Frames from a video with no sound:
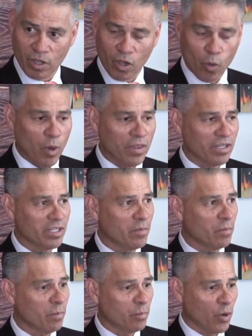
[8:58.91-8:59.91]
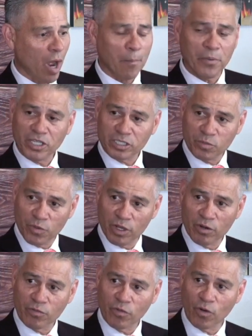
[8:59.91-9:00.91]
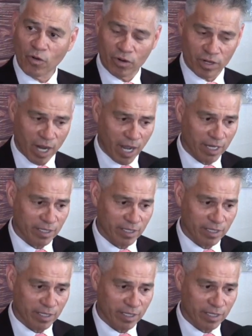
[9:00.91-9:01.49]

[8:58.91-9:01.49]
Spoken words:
Whether the property is beautiful or not,